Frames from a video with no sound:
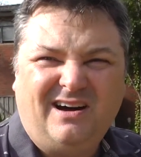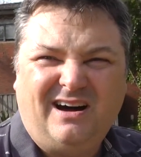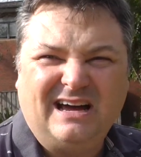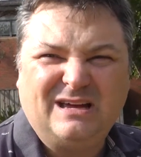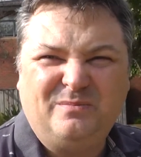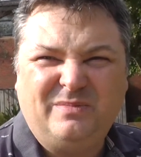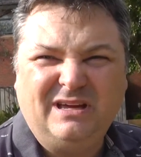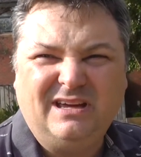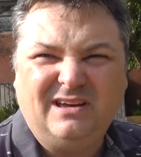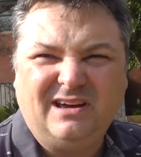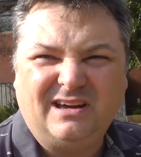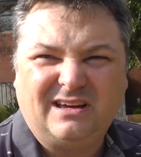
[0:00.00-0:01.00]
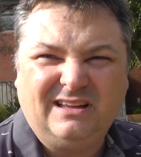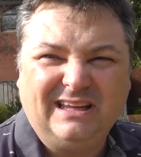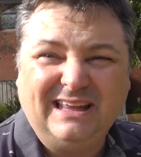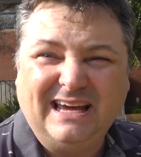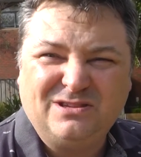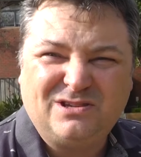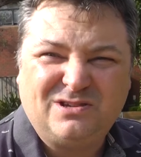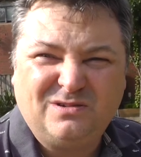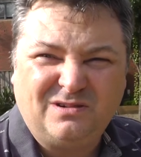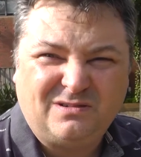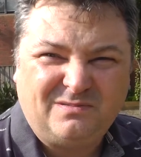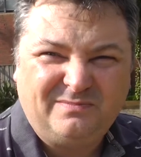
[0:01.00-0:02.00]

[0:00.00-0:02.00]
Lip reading: I can be clearly understood.